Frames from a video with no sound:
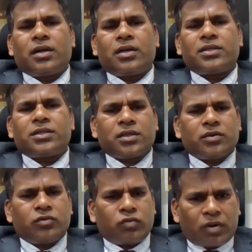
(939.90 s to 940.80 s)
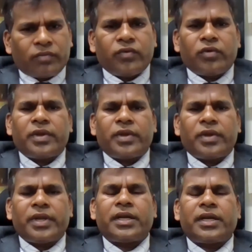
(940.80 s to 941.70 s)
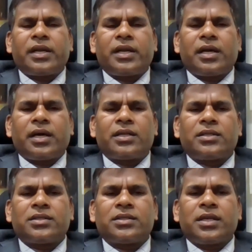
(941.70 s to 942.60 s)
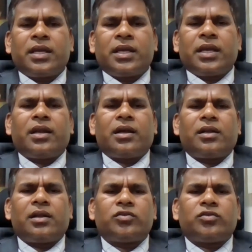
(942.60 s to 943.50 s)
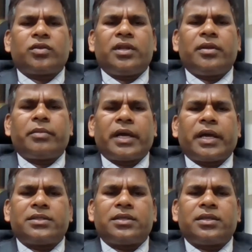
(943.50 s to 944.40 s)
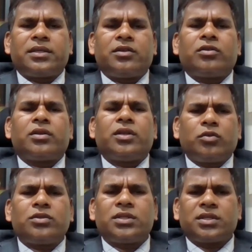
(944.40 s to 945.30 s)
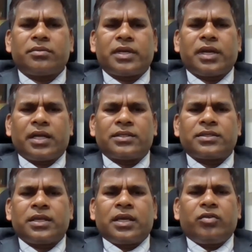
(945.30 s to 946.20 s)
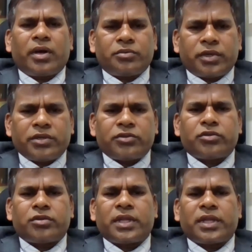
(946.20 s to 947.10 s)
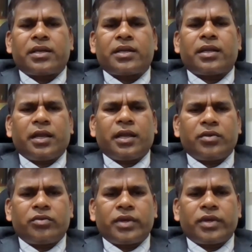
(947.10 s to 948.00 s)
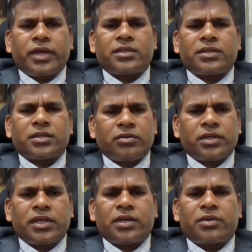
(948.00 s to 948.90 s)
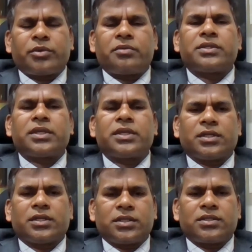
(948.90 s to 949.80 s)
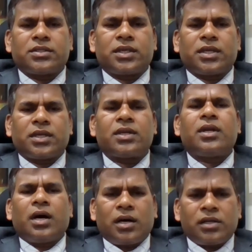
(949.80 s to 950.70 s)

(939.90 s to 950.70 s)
digital workflow at large, and also reimagining your ecosystem at large, you have to ensure that end-to-end security and privacy concerns are